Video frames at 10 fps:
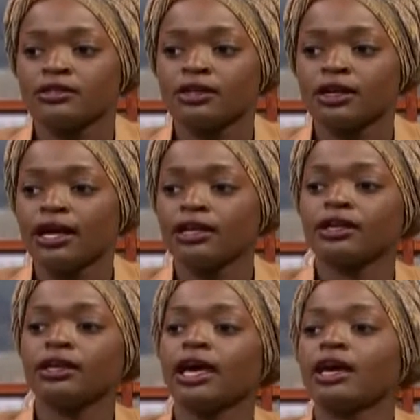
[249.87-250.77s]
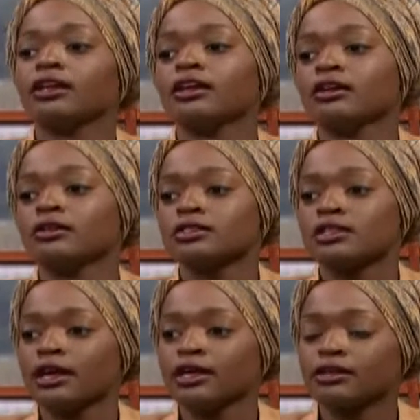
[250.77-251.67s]
the kind of get out of here
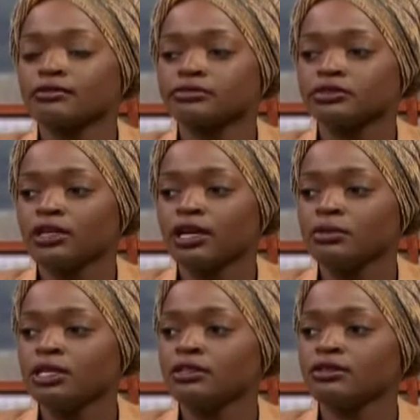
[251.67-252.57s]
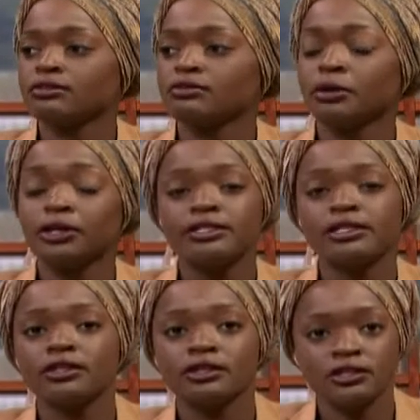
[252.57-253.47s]
was like, I mean, Bernie
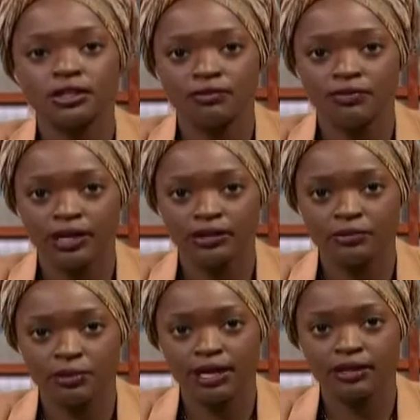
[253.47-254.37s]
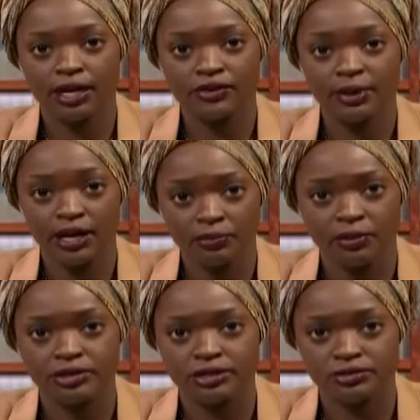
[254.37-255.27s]
Sanders invited the Black Lives Matter
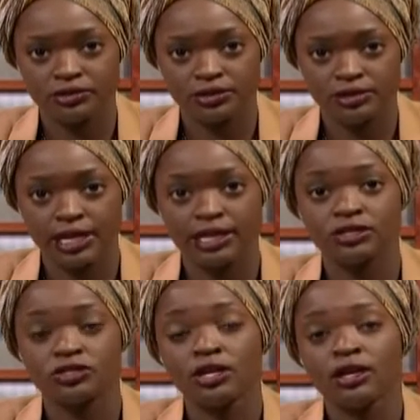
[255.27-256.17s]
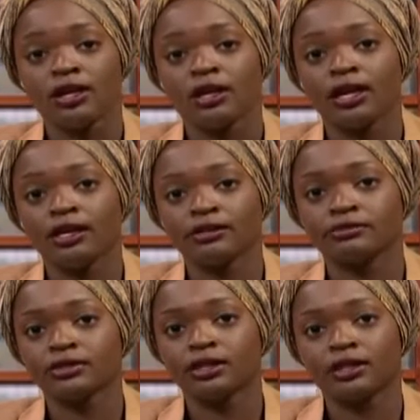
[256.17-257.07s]
protesters on stage, mm.
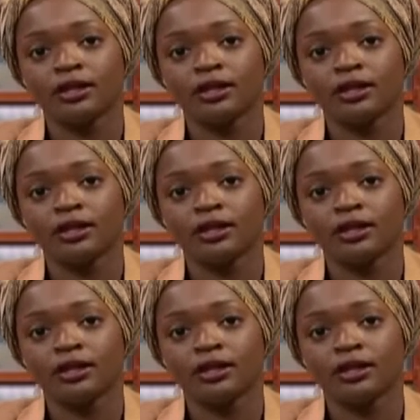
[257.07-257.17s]
and